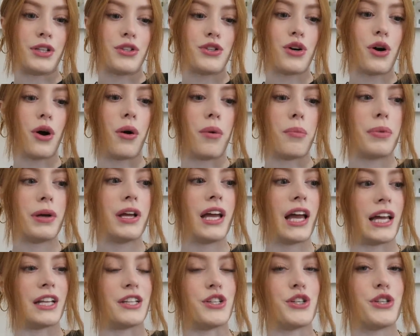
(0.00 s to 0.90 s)
top
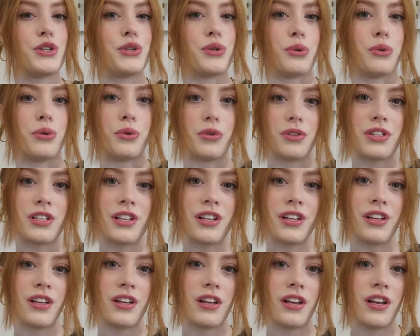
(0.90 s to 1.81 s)
and short
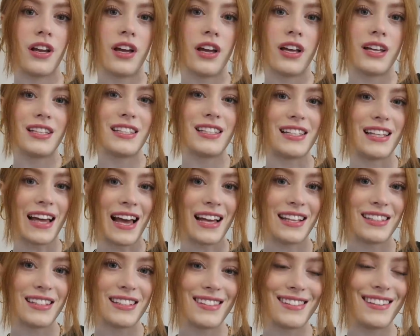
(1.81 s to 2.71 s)

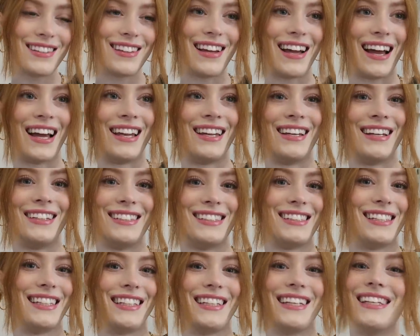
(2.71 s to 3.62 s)
set, and I
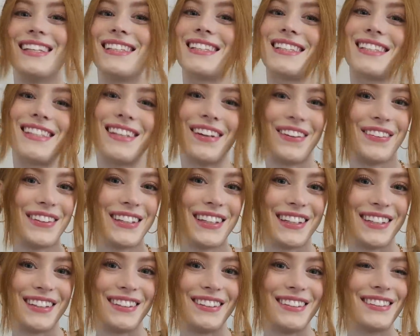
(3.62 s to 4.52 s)
just think it's so
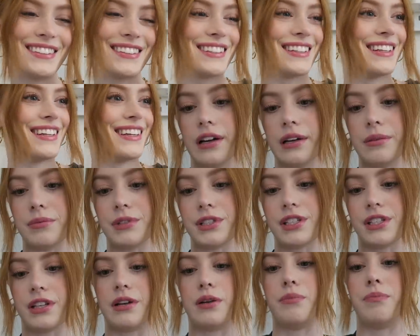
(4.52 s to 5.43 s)
cute. I'm
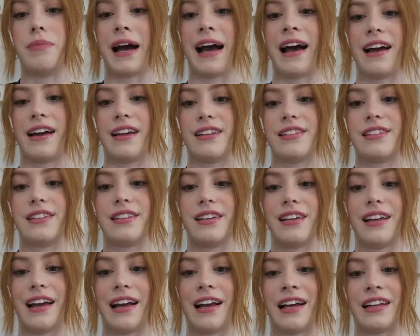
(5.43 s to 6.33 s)
so bad
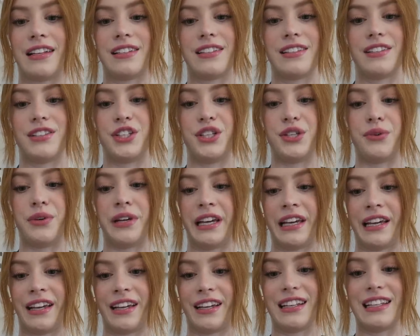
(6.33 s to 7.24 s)
at
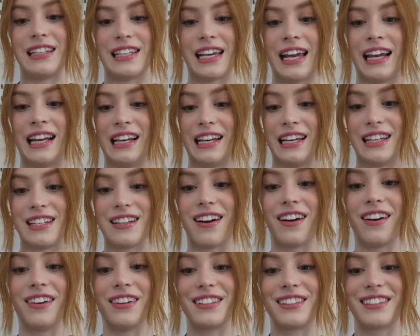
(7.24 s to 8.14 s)
doing daily
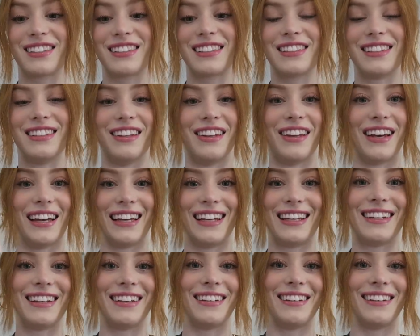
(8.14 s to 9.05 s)
tasks,
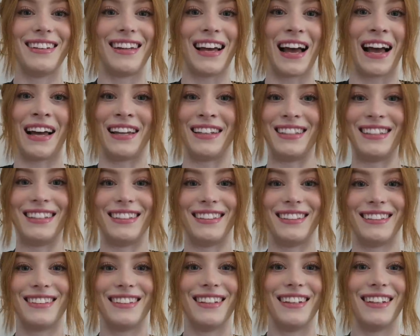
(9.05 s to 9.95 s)
like
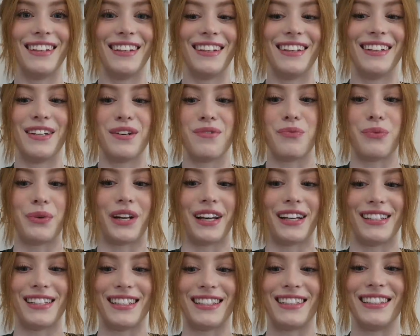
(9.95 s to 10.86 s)
adding what
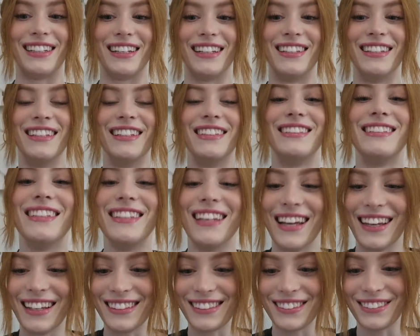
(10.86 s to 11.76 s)
I did in the
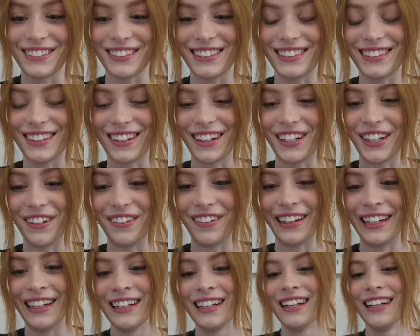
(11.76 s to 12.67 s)
day to a
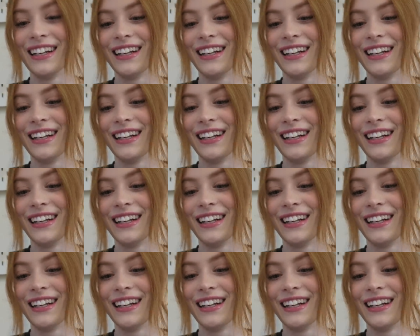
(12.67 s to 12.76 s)
diary.